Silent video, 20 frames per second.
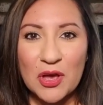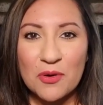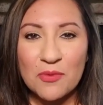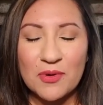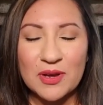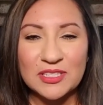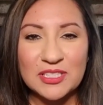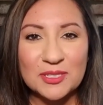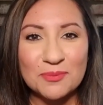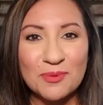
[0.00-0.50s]

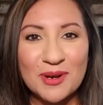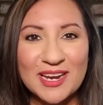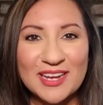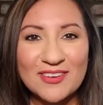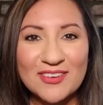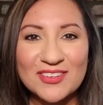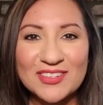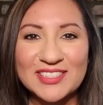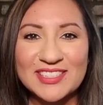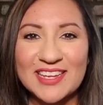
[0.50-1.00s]
with
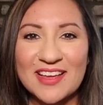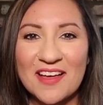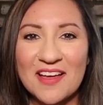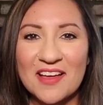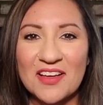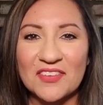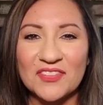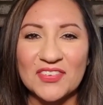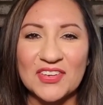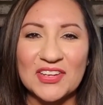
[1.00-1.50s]
sprinkles
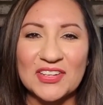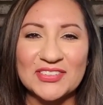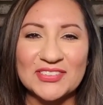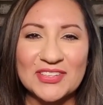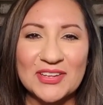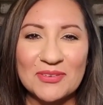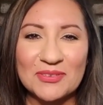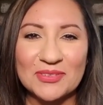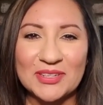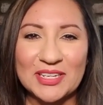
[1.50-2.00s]
of
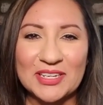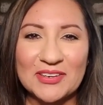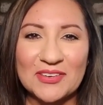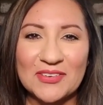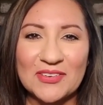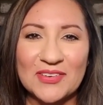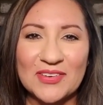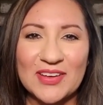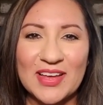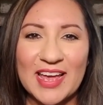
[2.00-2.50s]

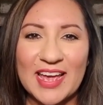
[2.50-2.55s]
colonial